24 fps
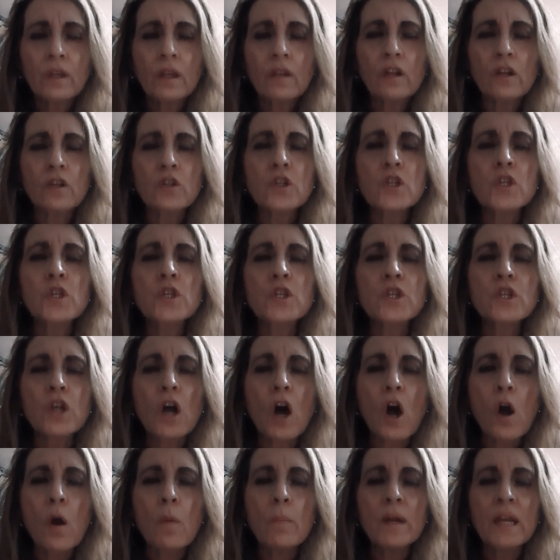There's
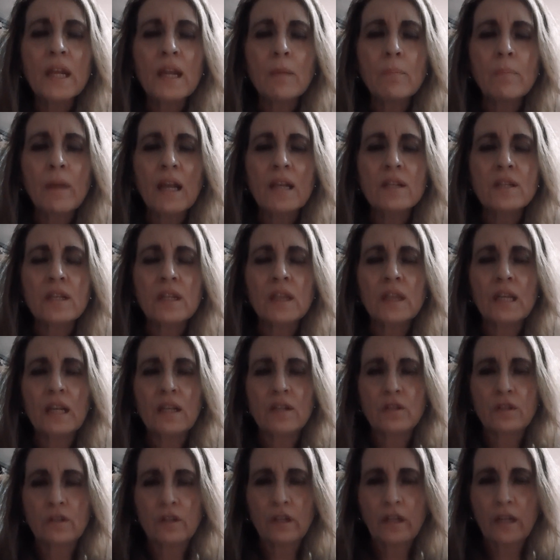so many amazing
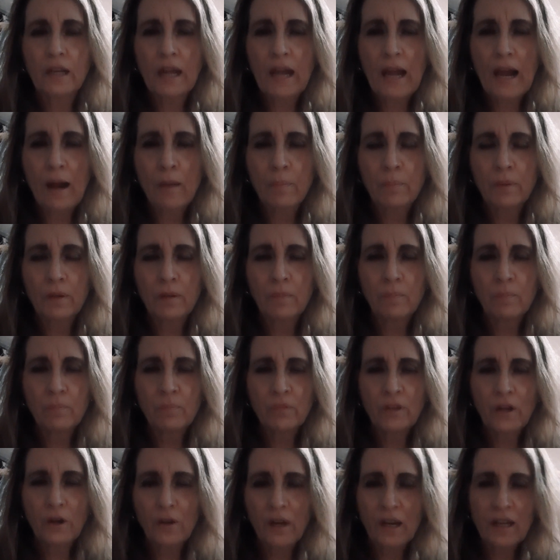things that are going to happen.
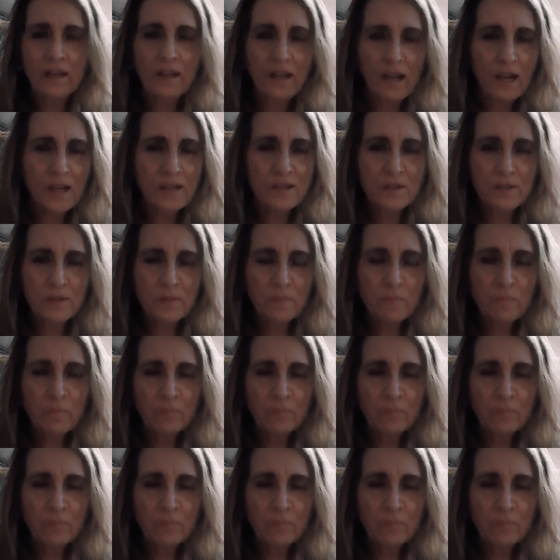All right, you guys.